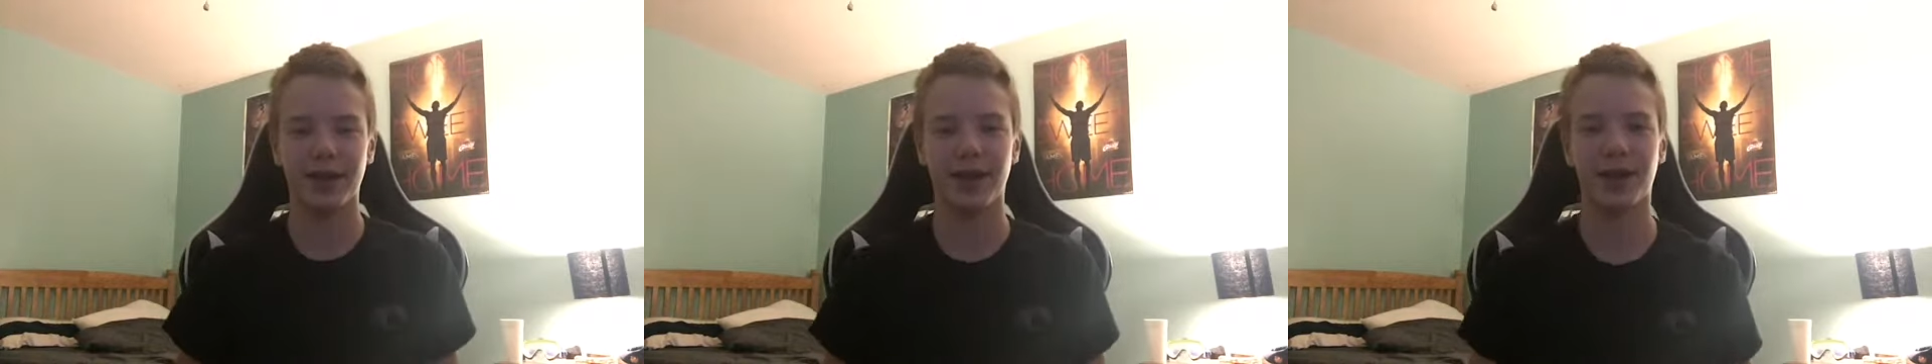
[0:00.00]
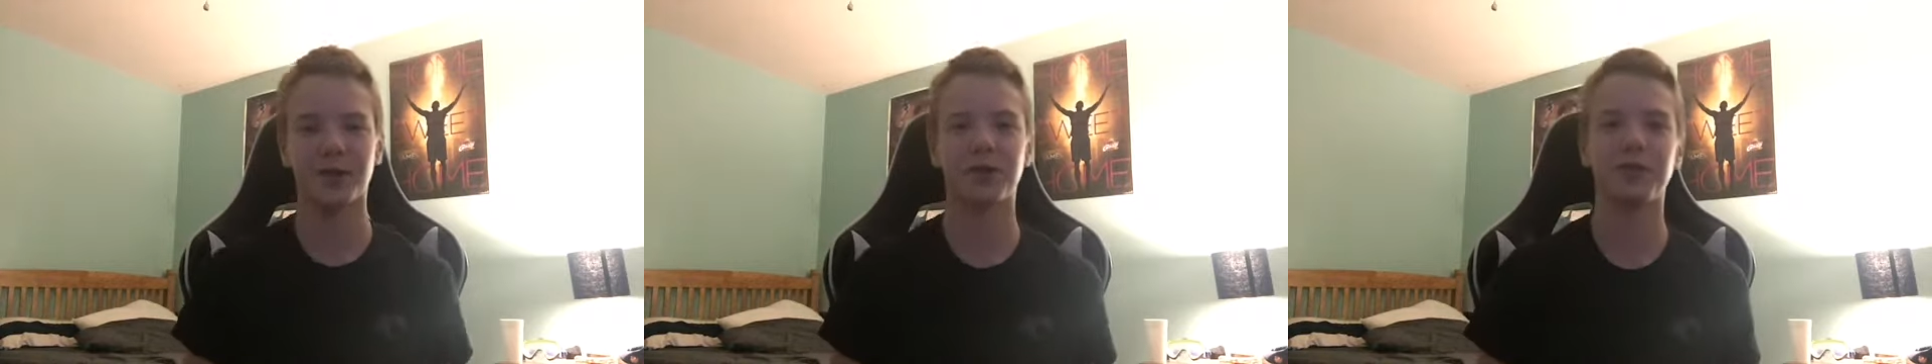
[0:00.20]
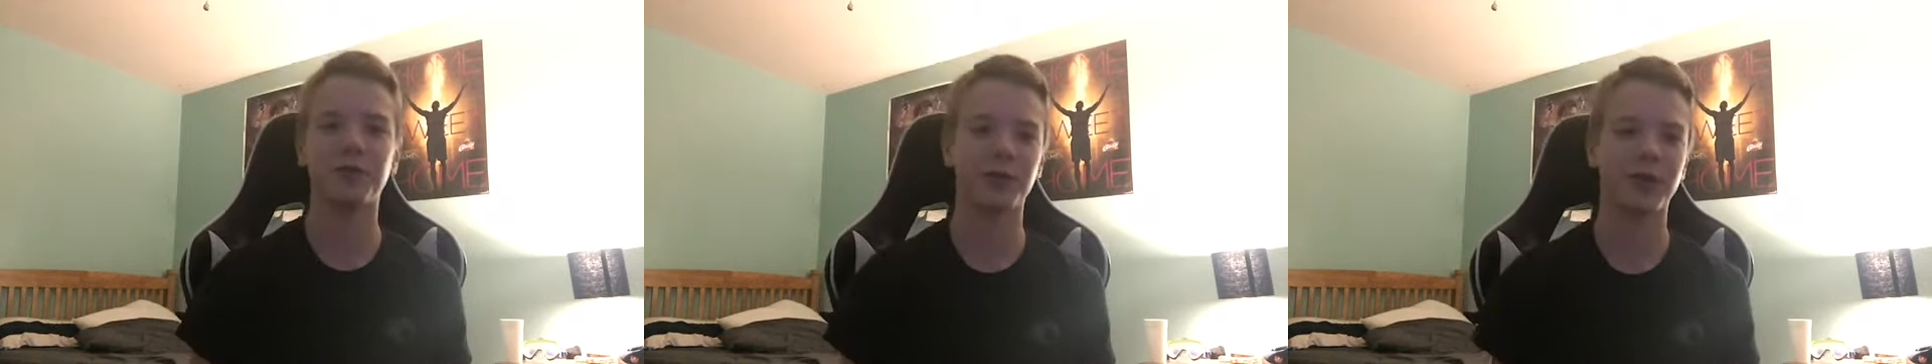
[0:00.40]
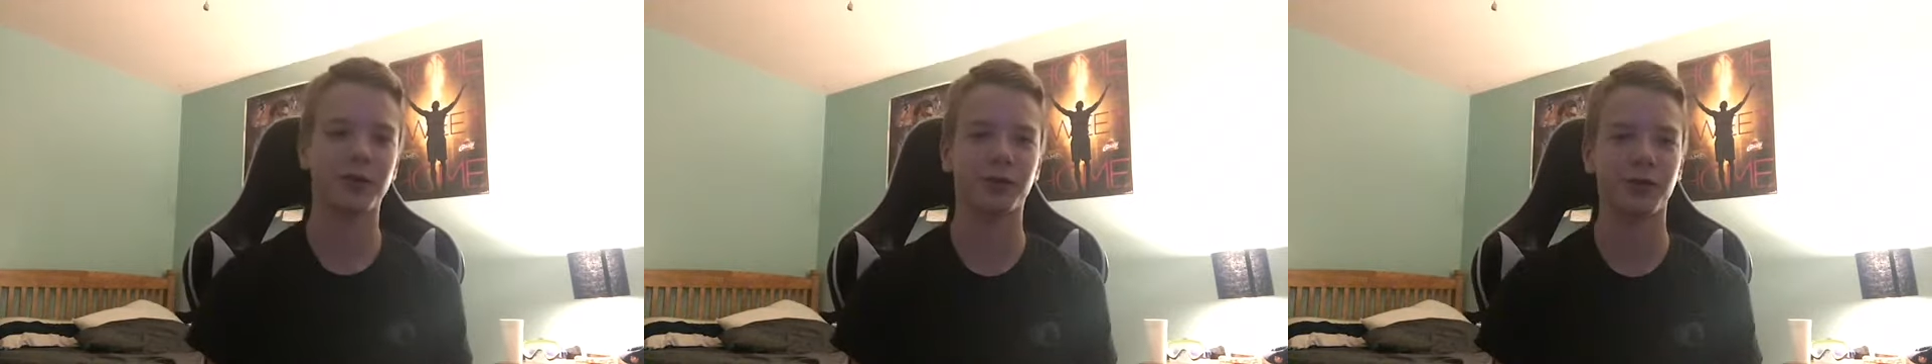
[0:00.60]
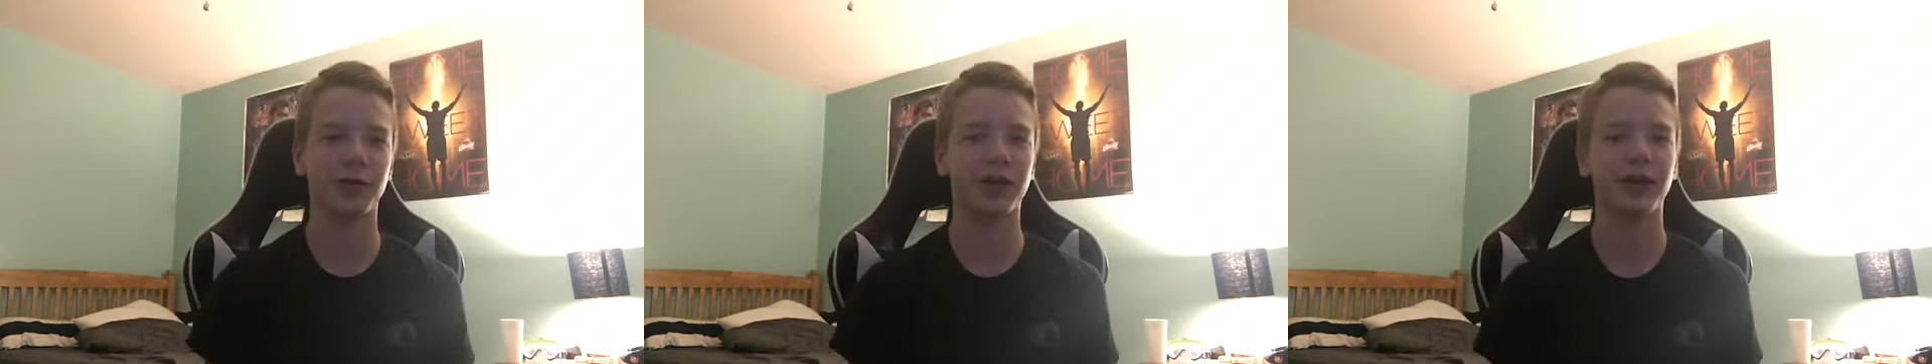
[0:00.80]
I refreshed
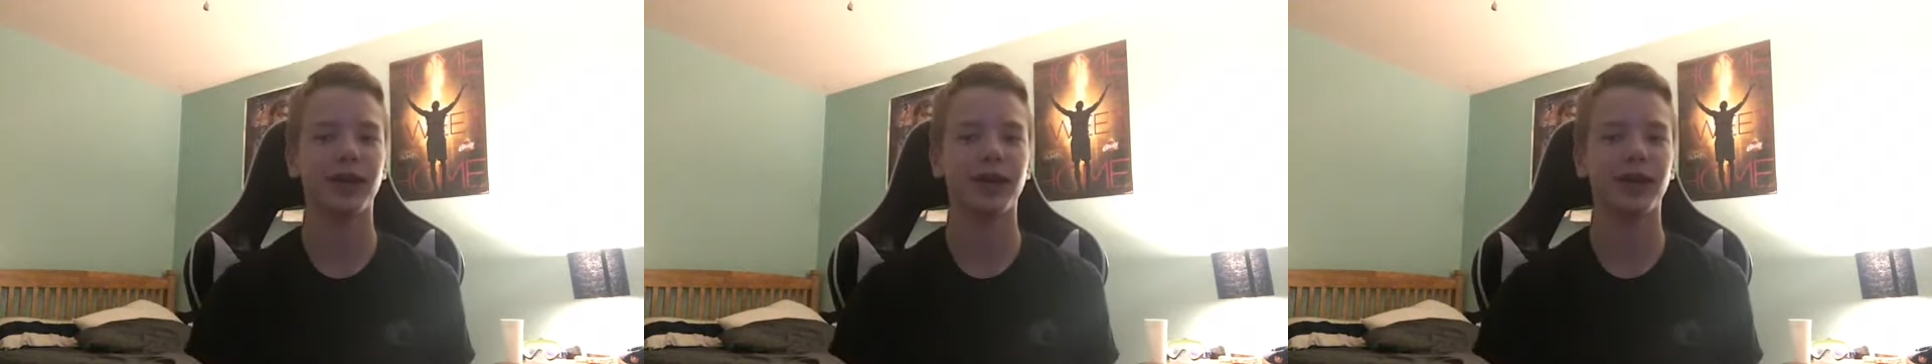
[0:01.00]
it,